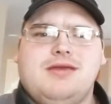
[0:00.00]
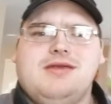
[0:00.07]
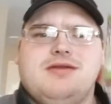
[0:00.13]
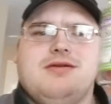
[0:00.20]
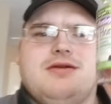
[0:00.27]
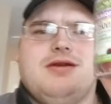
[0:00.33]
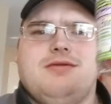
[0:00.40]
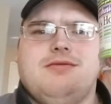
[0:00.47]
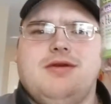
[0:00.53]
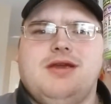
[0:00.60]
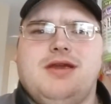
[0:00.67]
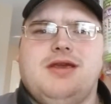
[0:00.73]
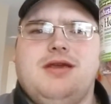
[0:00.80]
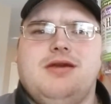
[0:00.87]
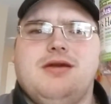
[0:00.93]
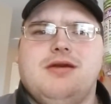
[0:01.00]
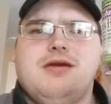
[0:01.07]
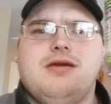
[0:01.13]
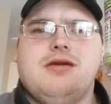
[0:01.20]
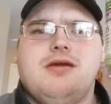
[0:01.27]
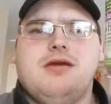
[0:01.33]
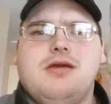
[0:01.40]
These are it right
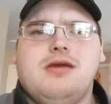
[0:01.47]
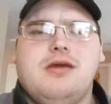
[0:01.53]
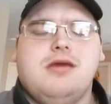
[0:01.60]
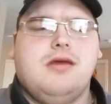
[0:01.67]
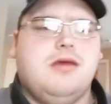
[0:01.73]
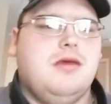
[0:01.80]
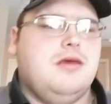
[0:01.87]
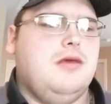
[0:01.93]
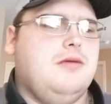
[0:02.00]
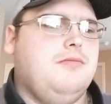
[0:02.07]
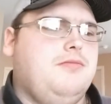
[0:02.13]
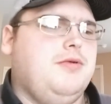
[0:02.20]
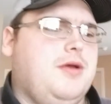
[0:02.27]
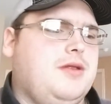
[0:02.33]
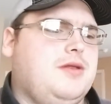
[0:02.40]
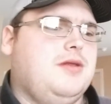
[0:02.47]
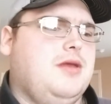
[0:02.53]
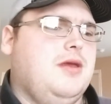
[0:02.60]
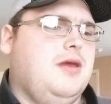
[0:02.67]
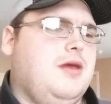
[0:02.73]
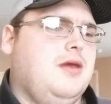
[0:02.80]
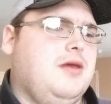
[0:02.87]
here. But,
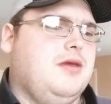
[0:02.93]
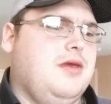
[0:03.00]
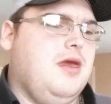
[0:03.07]
uh,